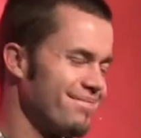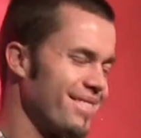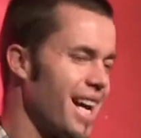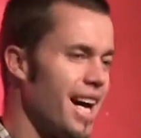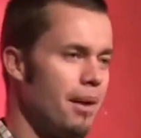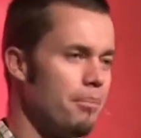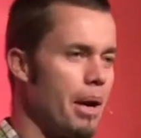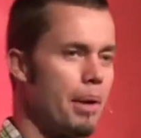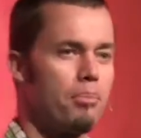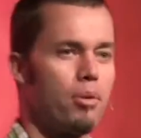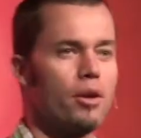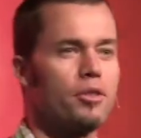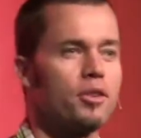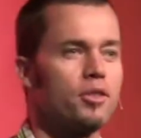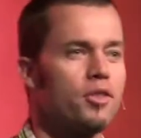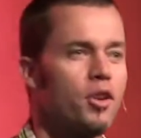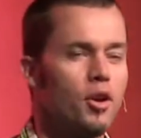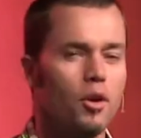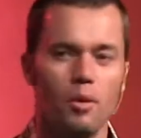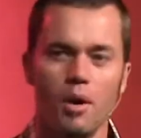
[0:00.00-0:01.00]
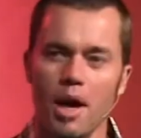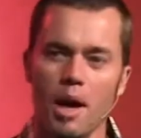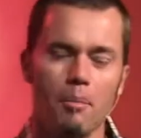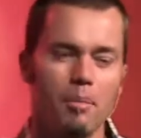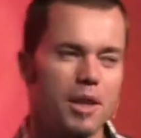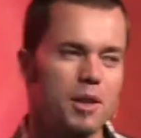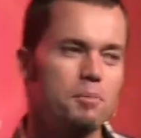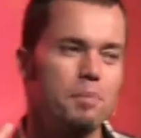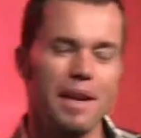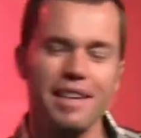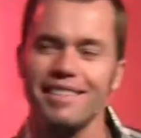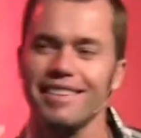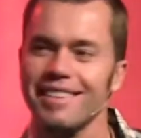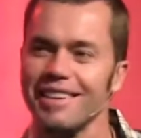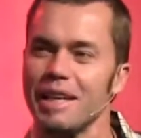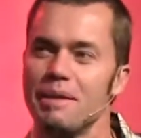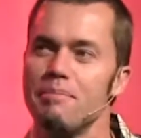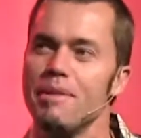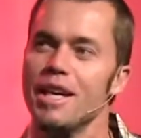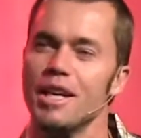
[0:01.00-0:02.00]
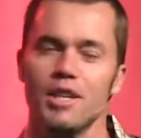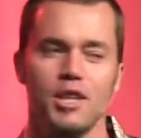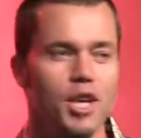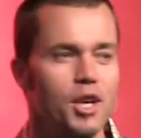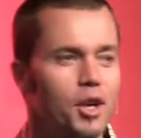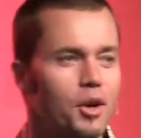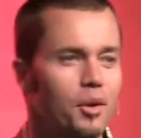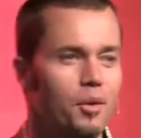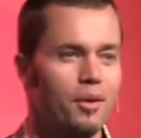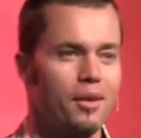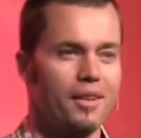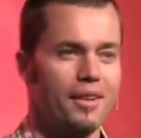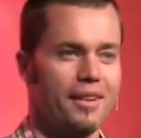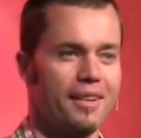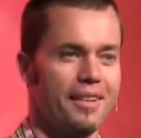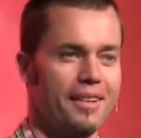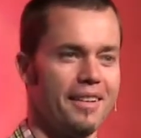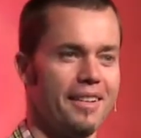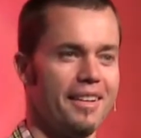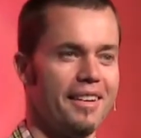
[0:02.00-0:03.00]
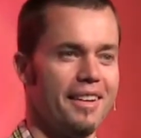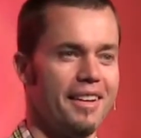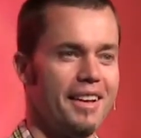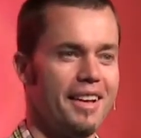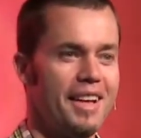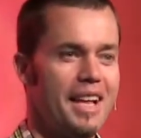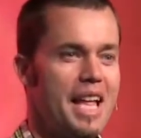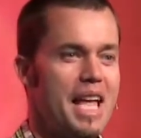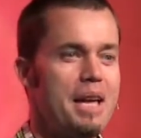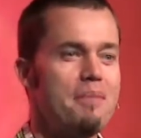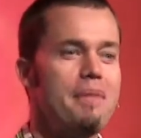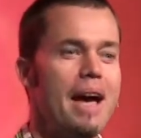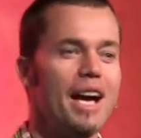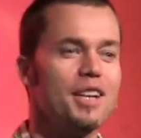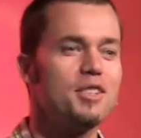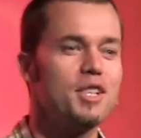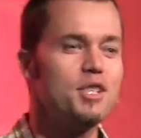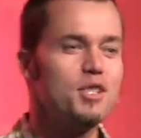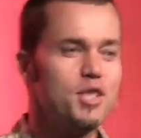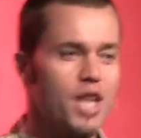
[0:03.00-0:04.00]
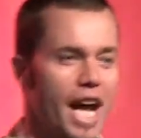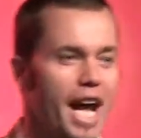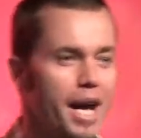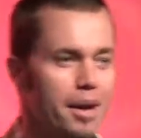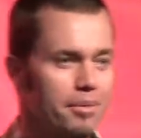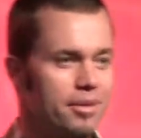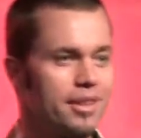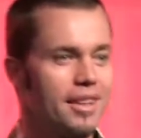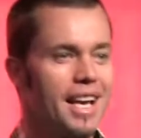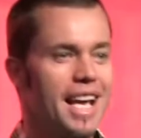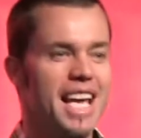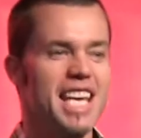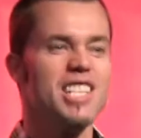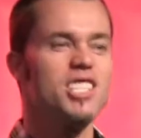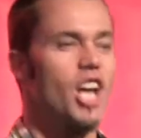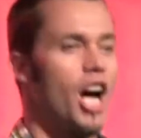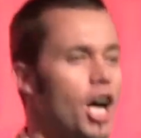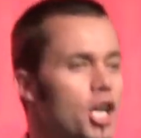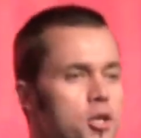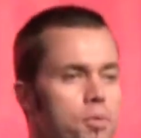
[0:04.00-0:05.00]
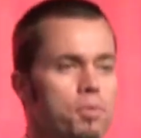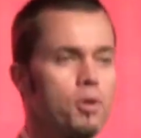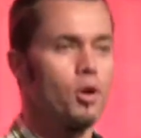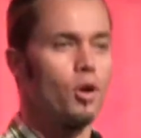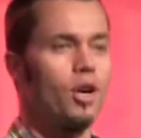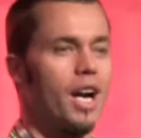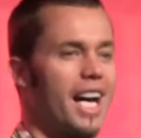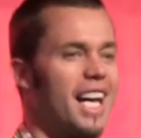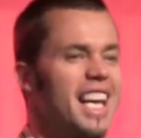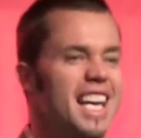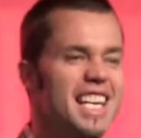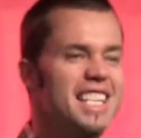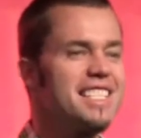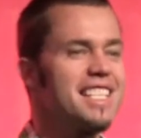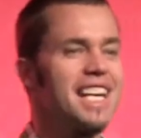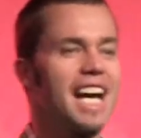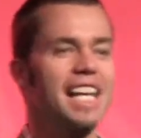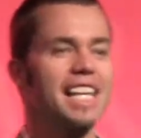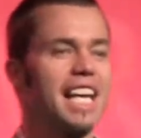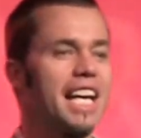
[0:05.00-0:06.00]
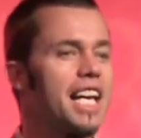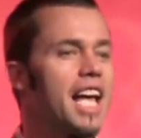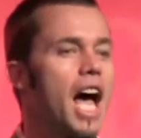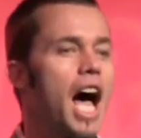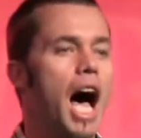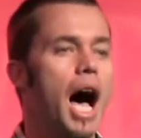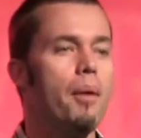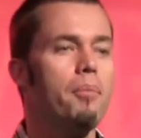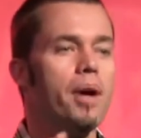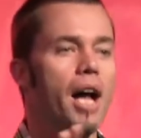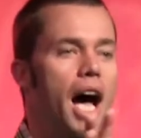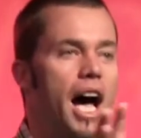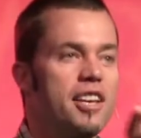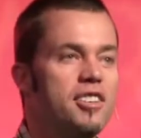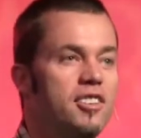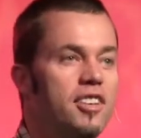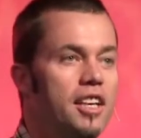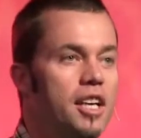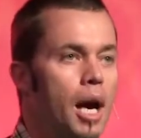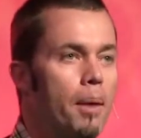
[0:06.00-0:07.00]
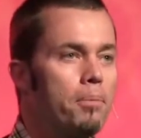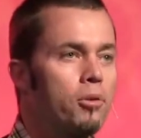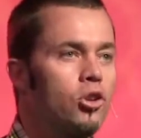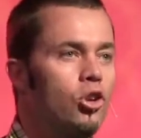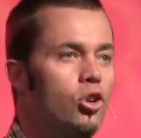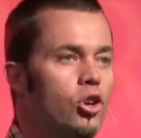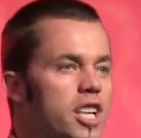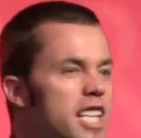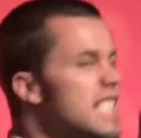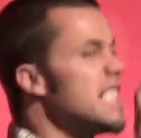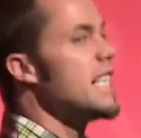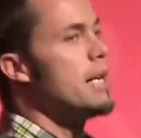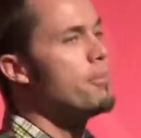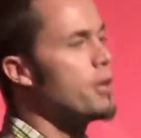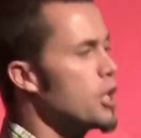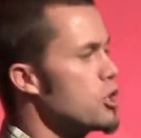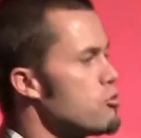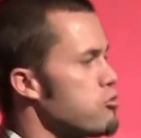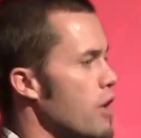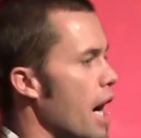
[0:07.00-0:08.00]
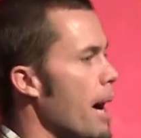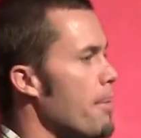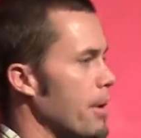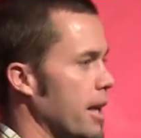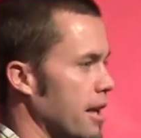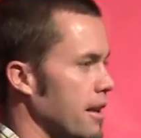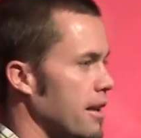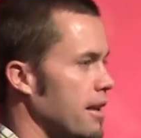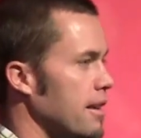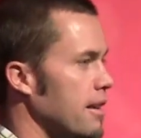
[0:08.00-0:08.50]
Ah, my brother too, but it's basically me and you. Imagine James. He's the entrepreneur guy. He's the guy like, I'm, I see an opportunity, I'm going to grab it.